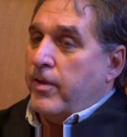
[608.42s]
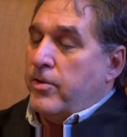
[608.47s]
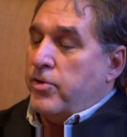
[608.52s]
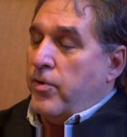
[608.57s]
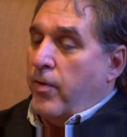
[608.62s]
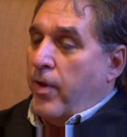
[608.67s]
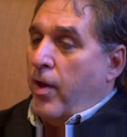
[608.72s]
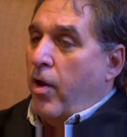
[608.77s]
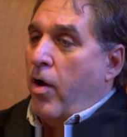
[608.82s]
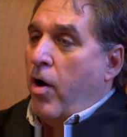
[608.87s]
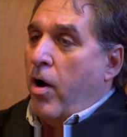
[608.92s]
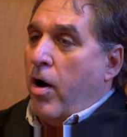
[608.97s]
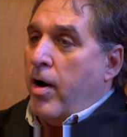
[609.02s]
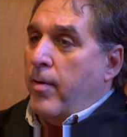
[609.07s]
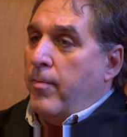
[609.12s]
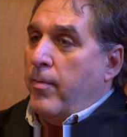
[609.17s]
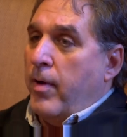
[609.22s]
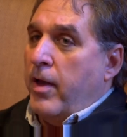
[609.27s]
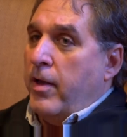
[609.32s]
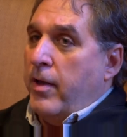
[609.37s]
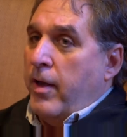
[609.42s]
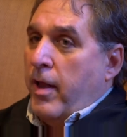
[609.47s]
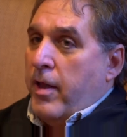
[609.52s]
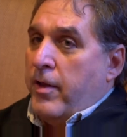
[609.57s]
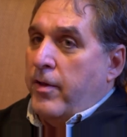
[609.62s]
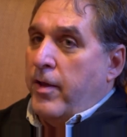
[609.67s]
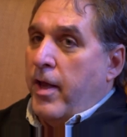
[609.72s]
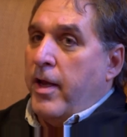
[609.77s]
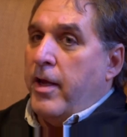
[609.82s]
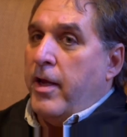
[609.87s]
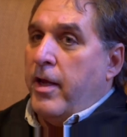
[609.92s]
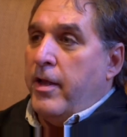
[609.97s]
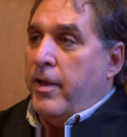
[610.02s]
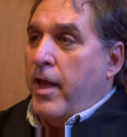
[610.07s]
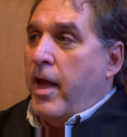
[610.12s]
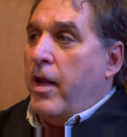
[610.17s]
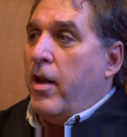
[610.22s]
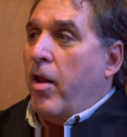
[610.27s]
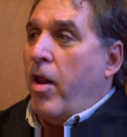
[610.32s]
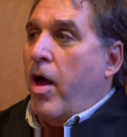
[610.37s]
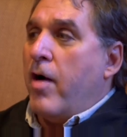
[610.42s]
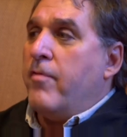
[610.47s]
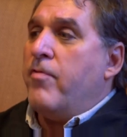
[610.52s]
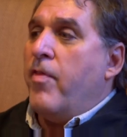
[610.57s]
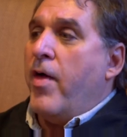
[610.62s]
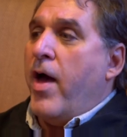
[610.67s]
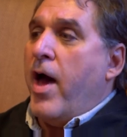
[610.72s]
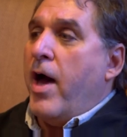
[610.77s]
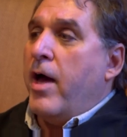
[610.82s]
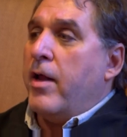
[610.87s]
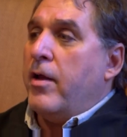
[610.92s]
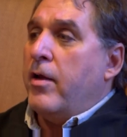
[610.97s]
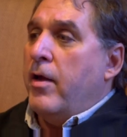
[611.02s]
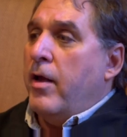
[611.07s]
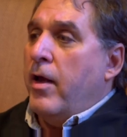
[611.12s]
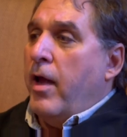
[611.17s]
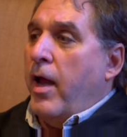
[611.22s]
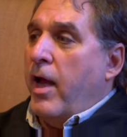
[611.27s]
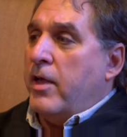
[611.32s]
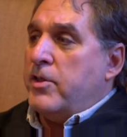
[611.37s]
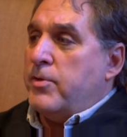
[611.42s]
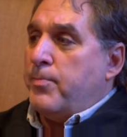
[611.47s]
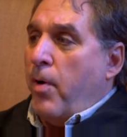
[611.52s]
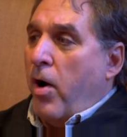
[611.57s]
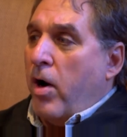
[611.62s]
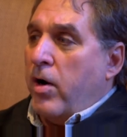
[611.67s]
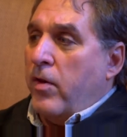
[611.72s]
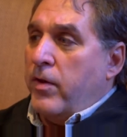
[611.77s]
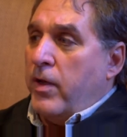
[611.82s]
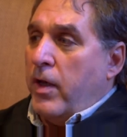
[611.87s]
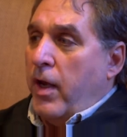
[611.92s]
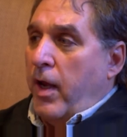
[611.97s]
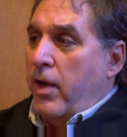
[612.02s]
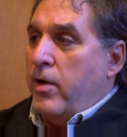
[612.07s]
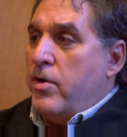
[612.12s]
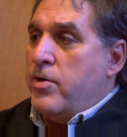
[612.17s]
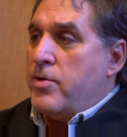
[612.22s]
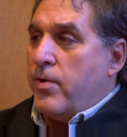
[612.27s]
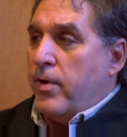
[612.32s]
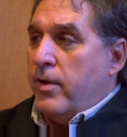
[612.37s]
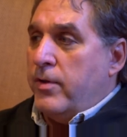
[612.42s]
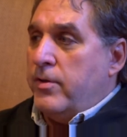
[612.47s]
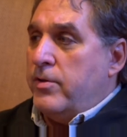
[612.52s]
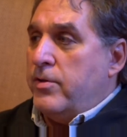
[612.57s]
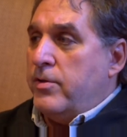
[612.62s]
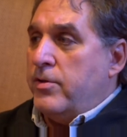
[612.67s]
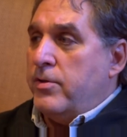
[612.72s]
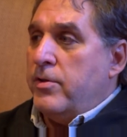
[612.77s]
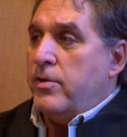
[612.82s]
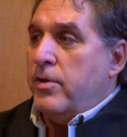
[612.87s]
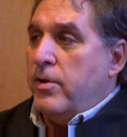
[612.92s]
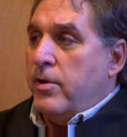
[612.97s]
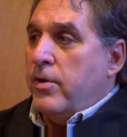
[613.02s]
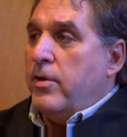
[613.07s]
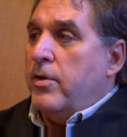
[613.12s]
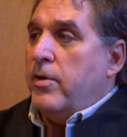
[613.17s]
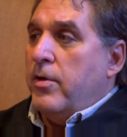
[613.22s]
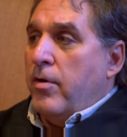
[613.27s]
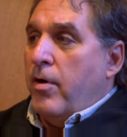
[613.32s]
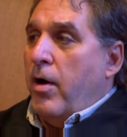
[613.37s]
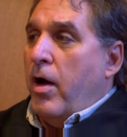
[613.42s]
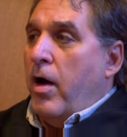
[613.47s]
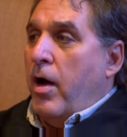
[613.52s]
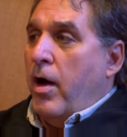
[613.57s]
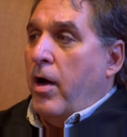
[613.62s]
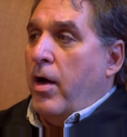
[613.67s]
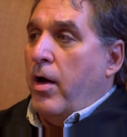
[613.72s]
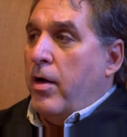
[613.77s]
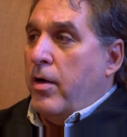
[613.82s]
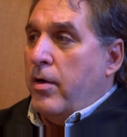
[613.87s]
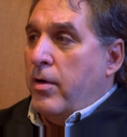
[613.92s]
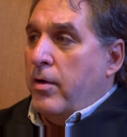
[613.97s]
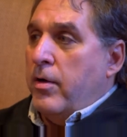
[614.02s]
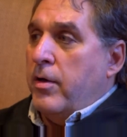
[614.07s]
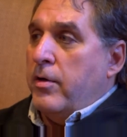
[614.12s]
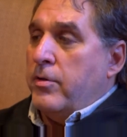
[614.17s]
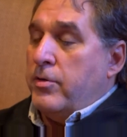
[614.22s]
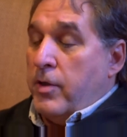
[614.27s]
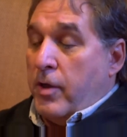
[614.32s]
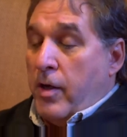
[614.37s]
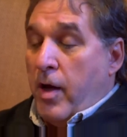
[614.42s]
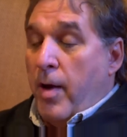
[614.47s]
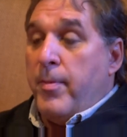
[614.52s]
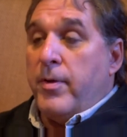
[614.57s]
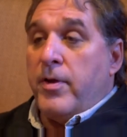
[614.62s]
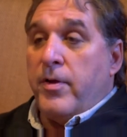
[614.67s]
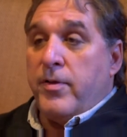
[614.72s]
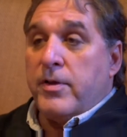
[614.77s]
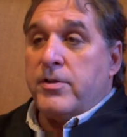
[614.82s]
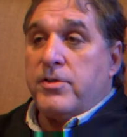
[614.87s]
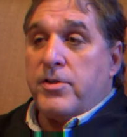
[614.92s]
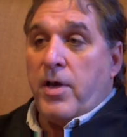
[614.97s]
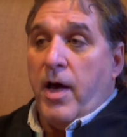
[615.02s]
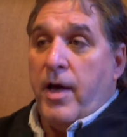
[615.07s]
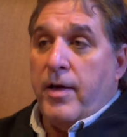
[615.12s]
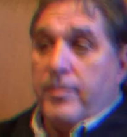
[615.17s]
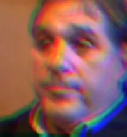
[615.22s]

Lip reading: So they'll harm, and they love that as part of the entrance to come into this side.